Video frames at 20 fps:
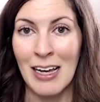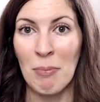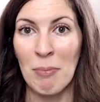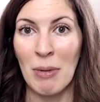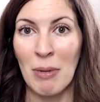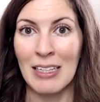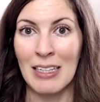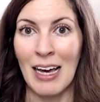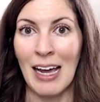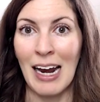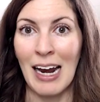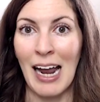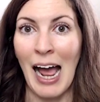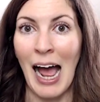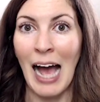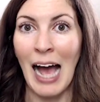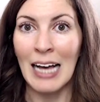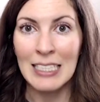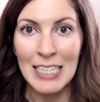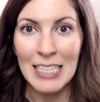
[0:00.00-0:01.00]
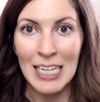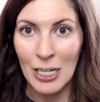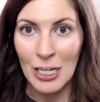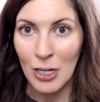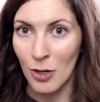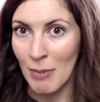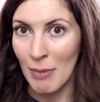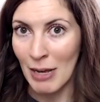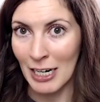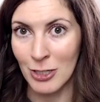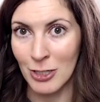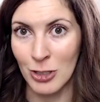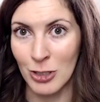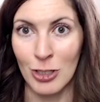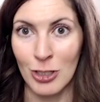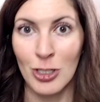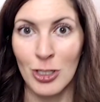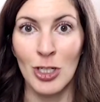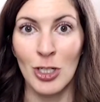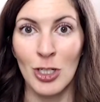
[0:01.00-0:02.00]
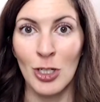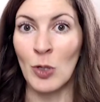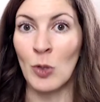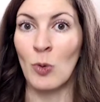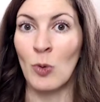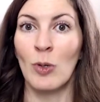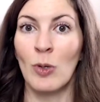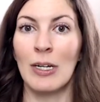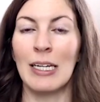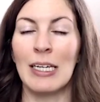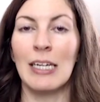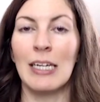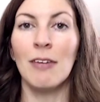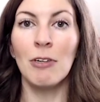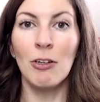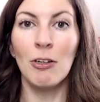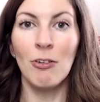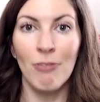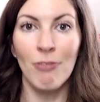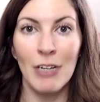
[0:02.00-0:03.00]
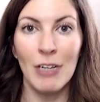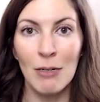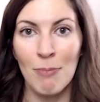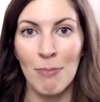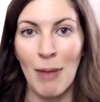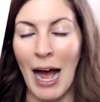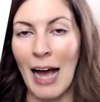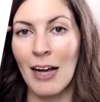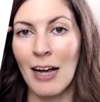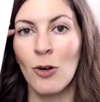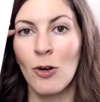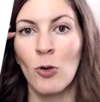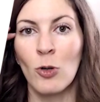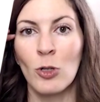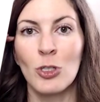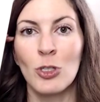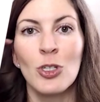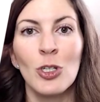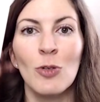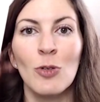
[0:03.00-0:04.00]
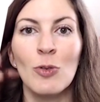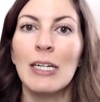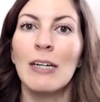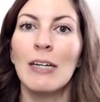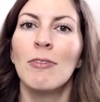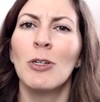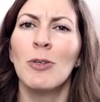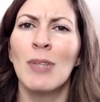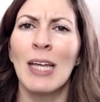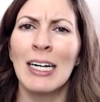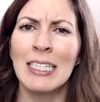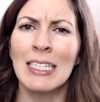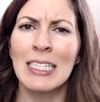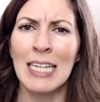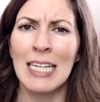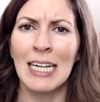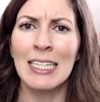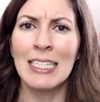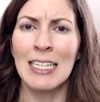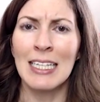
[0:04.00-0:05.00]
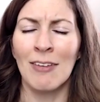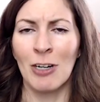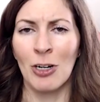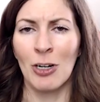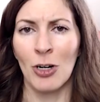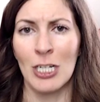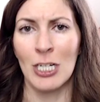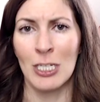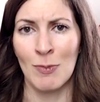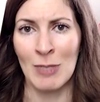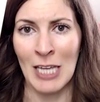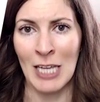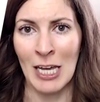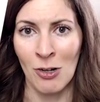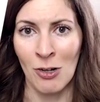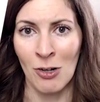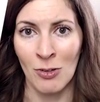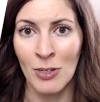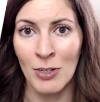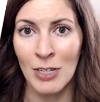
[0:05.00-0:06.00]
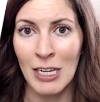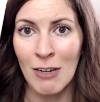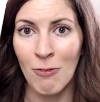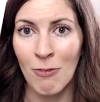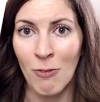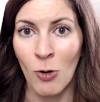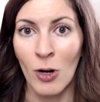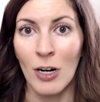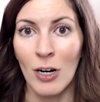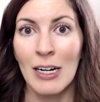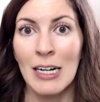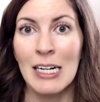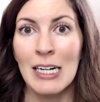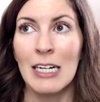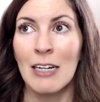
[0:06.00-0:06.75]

but that asking your manager to give you feedback or to give you that sense of encouragement that you're looking for